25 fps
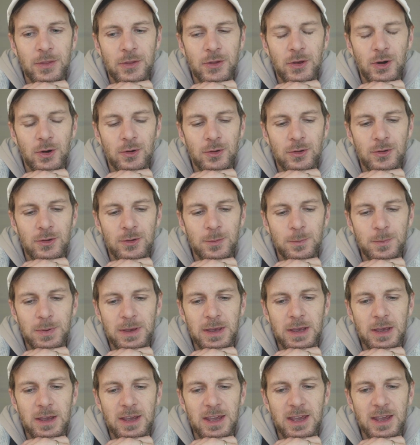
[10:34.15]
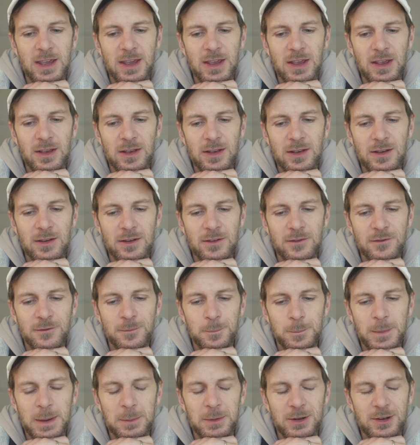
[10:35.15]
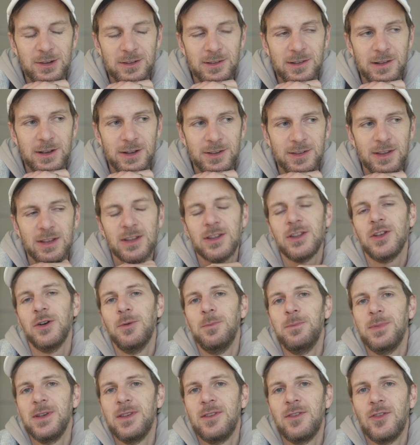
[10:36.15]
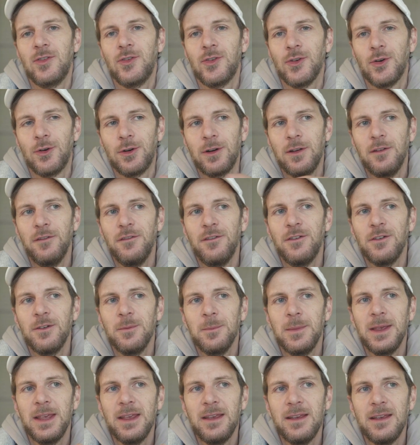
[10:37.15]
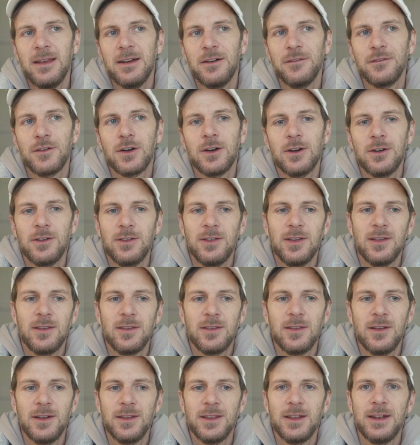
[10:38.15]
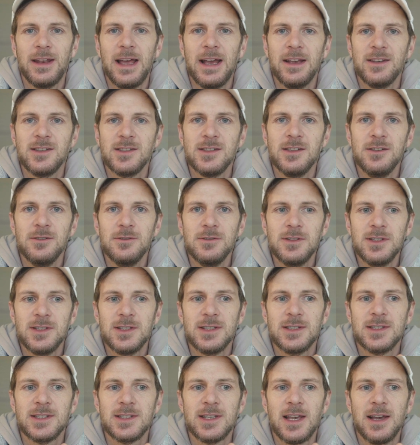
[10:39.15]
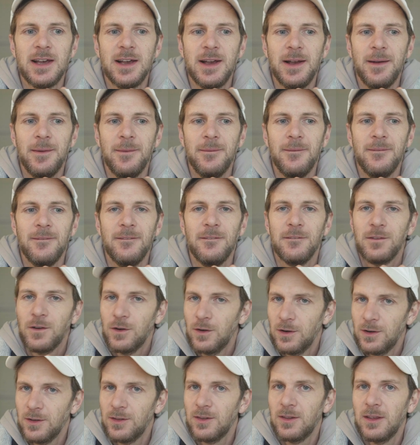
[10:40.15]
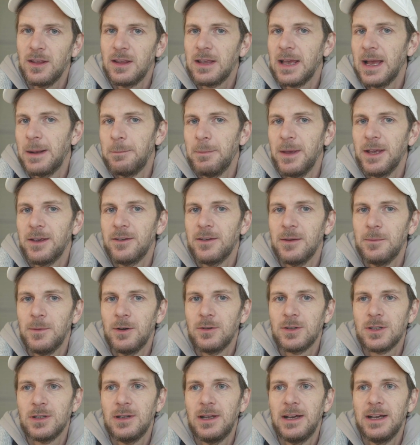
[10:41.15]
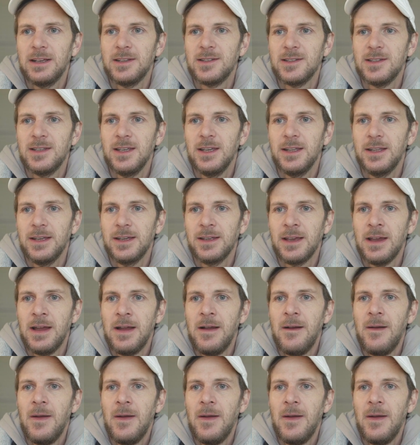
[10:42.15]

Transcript: Don't be maybe just last thing, don't be sorry for me. Of course, it's not a nice news. It's of course it can make you emotional. I see that,